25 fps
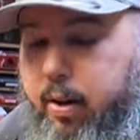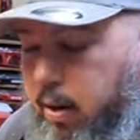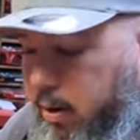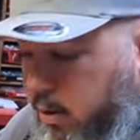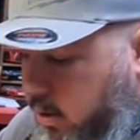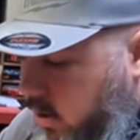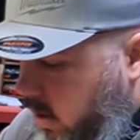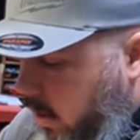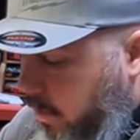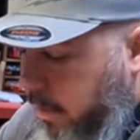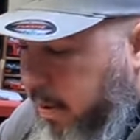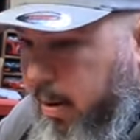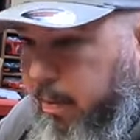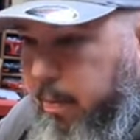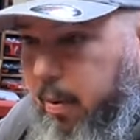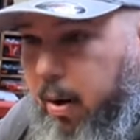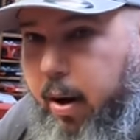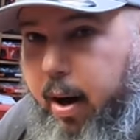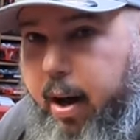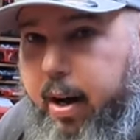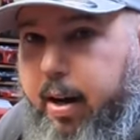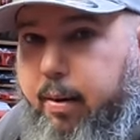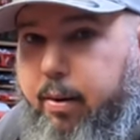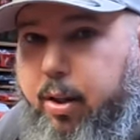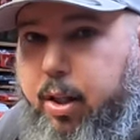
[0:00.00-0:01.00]
you're zipping them
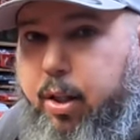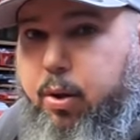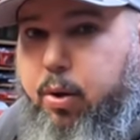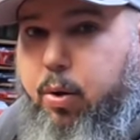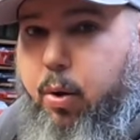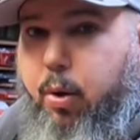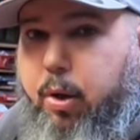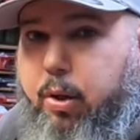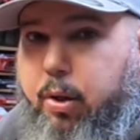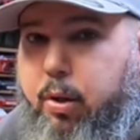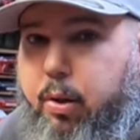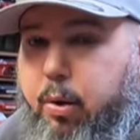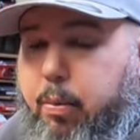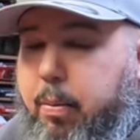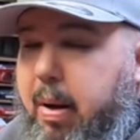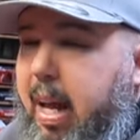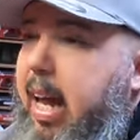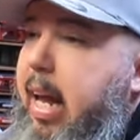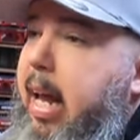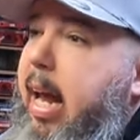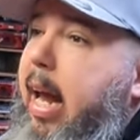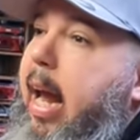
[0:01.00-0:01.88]
on with your torque tube,